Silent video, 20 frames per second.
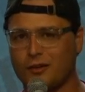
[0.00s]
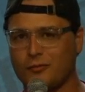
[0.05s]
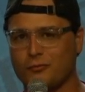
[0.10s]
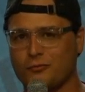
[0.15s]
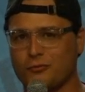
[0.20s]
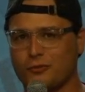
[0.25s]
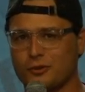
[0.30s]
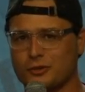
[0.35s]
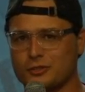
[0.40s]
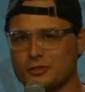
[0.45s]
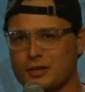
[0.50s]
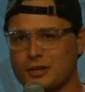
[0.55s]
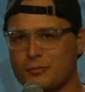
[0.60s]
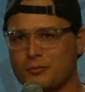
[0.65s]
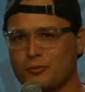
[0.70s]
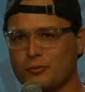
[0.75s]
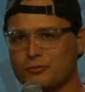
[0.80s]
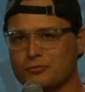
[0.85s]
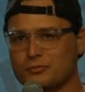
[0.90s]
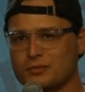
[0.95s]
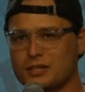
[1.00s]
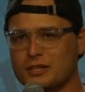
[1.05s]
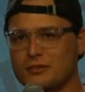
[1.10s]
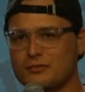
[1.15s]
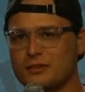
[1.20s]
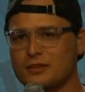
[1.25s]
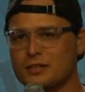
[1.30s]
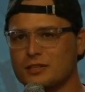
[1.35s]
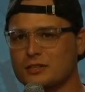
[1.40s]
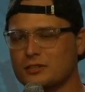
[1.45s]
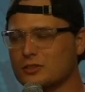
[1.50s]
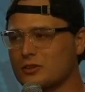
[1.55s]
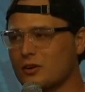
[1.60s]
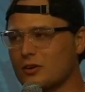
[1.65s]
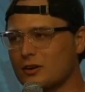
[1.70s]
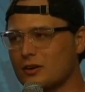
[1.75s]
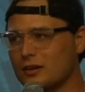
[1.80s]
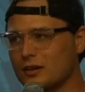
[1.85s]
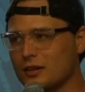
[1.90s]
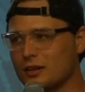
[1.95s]
For example, TV is
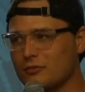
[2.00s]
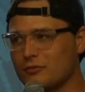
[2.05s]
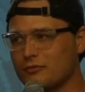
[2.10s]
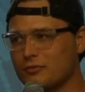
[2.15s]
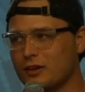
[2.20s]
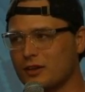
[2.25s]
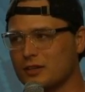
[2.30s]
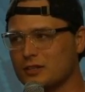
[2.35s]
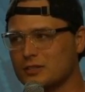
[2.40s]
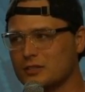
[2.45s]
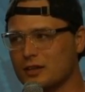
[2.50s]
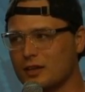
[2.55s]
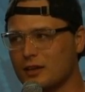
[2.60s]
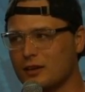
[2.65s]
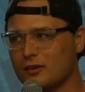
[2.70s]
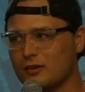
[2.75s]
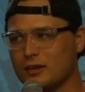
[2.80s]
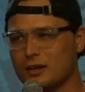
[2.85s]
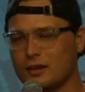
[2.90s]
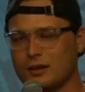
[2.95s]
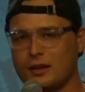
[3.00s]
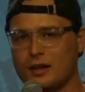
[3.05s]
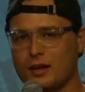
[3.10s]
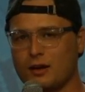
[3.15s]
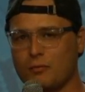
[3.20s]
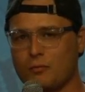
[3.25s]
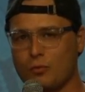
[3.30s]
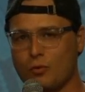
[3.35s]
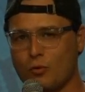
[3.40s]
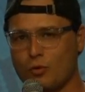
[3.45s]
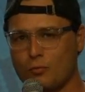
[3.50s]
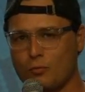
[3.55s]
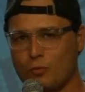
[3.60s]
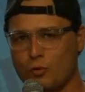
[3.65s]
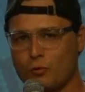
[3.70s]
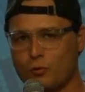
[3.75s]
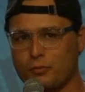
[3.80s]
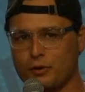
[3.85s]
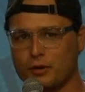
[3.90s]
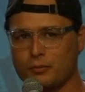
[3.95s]
starting to get phased out, and now more and
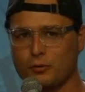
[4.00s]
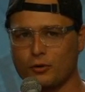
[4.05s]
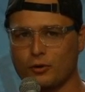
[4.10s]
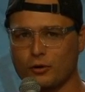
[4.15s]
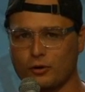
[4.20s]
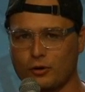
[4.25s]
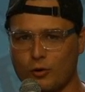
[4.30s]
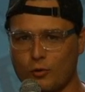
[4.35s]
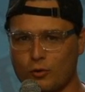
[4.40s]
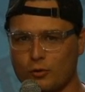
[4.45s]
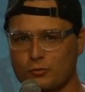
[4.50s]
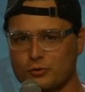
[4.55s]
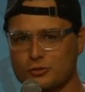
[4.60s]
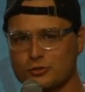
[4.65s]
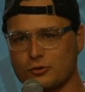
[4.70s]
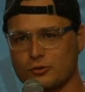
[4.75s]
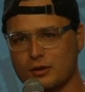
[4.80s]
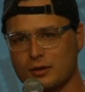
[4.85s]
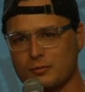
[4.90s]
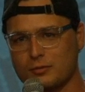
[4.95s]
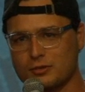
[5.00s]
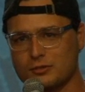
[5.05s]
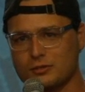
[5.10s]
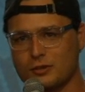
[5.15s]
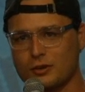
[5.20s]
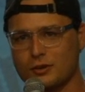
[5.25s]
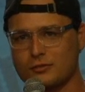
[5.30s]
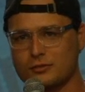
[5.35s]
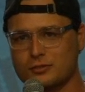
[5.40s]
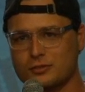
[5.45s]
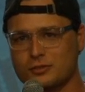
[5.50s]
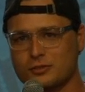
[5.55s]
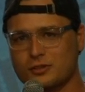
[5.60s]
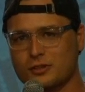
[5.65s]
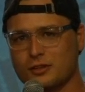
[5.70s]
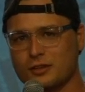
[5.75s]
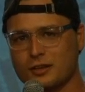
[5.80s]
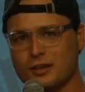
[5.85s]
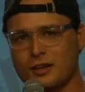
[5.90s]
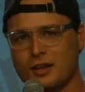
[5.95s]
more people are going with streaming services.
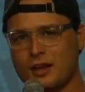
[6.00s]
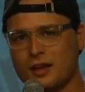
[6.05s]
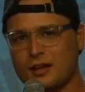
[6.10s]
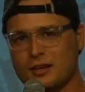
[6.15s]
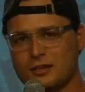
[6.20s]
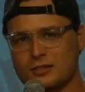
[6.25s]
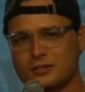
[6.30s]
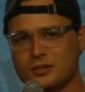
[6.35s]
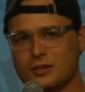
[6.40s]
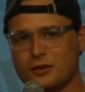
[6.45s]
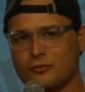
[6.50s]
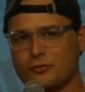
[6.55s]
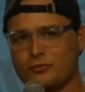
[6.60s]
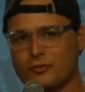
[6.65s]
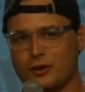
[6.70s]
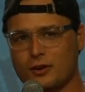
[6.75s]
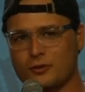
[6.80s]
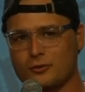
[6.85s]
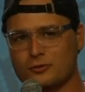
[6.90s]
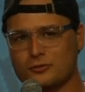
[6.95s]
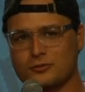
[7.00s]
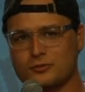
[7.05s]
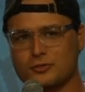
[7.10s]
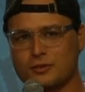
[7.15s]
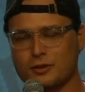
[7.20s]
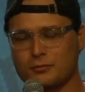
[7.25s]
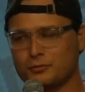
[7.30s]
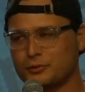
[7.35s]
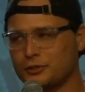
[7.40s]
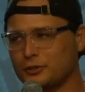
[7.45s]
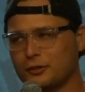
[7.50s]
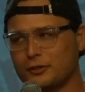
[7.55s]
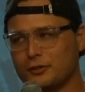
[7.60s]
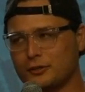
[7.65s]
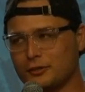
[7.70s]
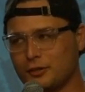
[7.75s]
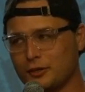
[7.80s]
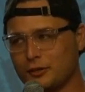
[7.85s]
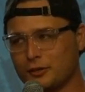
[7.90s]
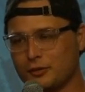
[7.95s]
Cell phones, I'm sure
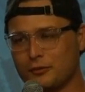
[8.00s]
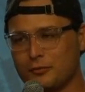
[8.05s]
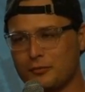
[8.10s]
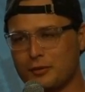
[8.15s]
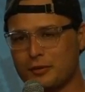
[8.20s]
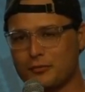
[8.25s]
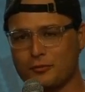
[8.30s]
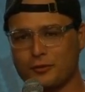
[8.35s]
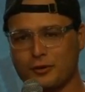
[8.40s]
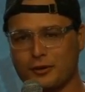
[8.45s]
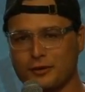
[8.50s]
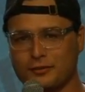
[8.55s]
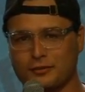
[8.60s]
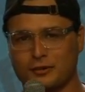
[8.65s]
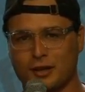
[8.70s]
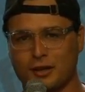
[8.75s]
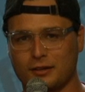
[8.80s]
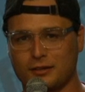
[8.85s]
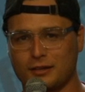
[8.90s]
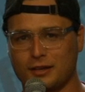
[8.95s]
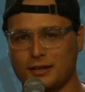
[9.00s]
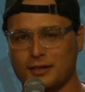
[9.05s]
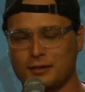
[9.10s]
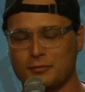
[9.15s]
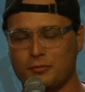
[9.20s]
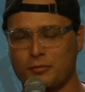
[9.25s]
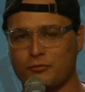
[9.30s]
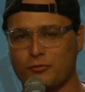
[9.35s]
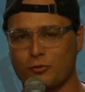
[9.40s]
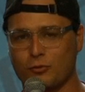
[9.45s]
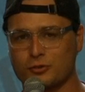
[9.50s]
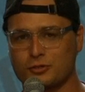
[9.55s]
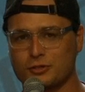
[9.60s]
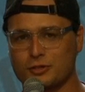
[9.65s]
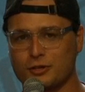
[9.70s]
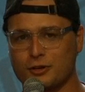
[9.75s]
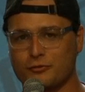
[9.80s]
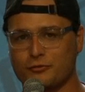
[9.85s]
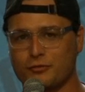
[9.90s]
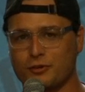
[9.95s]
you can remember a day before
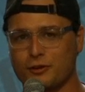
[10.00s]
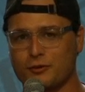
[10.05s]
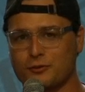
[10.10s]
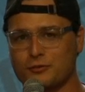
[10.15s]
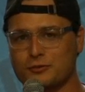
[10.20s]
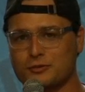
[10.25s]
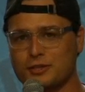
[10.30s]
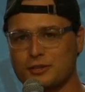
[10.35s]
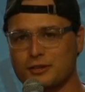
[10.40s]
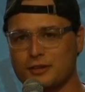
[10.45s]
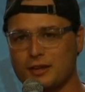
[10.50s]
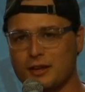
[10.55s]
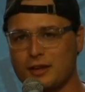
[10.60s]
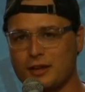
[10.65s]
cell phones, and